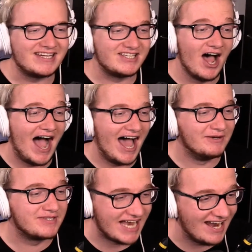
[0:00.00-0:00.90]
It's not
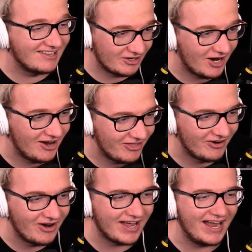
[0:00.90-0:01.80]
Adam Sandler
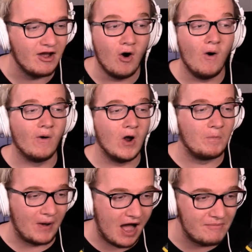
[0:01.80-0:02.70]
either, okay? Or
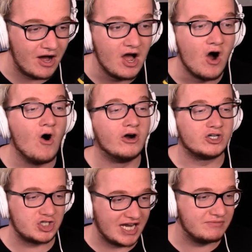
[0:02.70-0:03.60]
Obama,
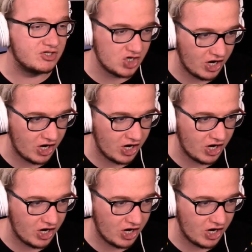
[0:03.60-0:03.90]
or James